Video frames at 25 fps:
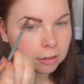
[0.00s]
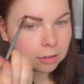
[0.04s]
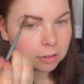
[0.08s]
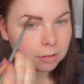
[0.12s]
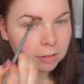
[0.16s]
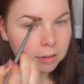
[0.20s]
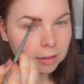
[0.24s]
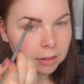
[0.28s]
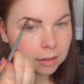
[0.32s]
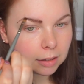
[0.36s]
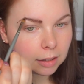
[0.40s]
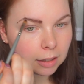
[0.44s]
are
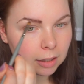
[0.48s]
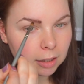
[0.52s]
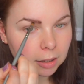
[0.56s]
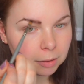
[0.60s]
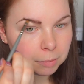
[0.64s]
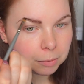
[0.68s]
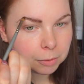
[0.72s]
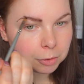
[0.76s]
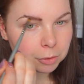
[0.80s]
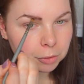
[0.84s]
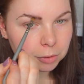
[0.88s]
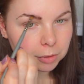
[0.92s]
going
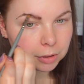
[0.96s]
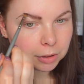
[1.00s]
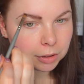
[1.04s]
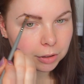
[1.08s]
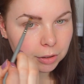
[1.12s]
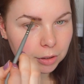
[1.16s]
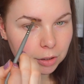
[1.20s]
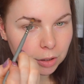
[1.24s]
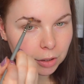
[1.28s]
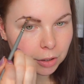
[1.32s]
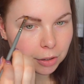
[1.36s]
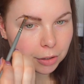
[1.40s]
up to
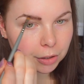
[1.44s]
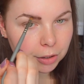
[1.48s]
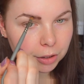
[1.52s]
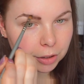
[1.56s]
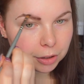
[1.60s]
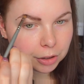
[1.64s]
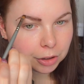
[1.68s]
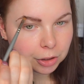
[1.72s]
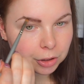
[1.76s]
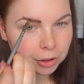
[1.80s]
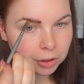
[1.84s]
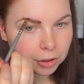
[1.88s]
the
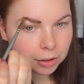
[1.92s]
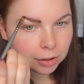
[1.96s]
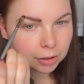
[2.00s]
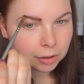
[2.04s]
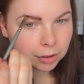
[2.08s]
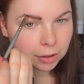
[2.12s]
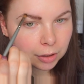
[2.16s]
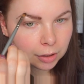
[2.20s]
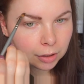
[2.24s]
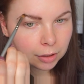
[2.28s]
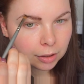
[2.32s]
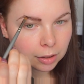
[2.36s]
arch,
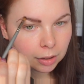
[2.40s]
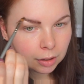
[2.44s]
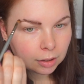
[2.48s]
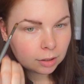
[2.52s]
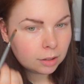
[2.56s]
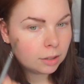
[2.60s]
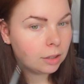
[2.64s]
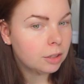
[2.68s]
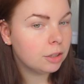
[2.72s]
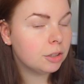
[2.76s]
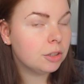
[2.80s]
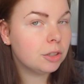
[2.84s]

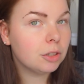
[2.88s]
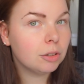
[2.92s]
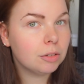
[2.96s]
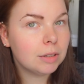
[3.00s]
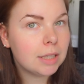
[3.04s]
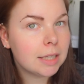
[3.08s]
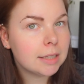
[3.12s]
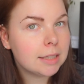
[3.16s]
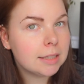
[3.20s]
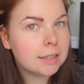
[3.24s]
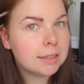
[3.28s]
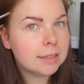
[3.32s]
so
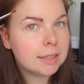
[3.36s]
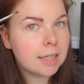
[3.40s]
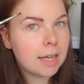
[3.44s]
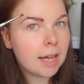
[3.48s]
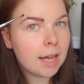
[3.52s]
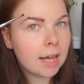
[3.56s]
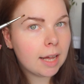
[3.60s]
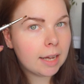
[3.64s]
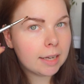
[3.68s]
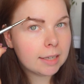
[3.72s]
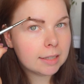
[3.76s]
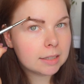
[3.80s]
that is the
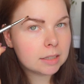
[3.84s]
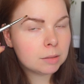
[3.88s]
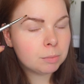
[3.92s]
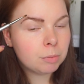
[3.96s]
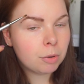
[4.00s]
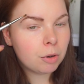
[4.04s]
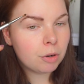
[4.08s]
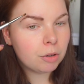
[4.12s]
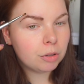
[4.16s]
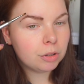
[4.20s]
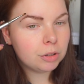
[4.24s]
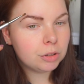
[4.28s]
highest
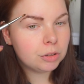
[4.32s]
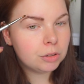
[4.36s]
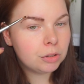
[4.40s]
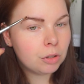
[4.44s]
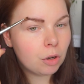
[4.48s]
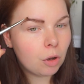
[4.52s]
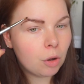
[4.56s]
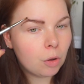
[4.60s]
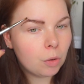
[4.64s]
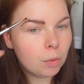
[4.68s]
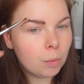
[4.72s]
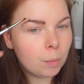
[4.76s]

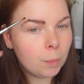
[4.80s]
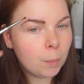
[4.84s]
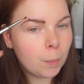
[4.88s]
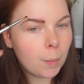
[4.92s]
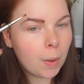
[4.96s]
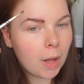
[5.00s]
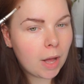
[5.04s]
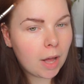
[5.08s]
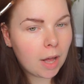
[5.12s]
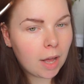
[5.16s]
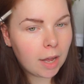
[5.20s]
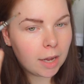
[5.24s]
point on
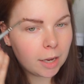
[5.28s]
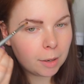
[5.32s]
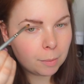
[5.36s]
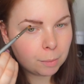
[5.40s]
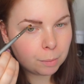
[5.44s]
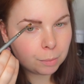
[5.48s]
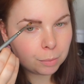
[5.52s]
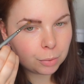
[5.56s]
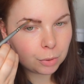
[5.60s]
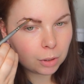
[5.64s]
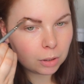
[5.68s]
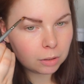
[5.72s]

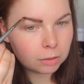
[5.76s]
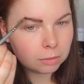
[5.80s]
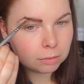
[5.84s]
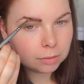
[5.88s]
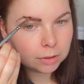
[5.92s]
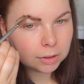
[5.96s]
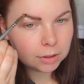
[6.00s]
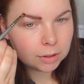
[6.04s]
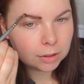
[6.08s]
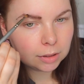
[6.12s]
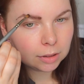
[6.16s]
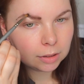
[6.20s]
my
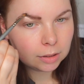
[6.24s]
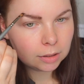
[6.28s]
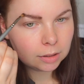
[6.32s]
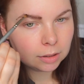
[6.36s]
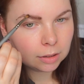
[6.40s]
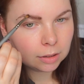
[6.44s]
brows.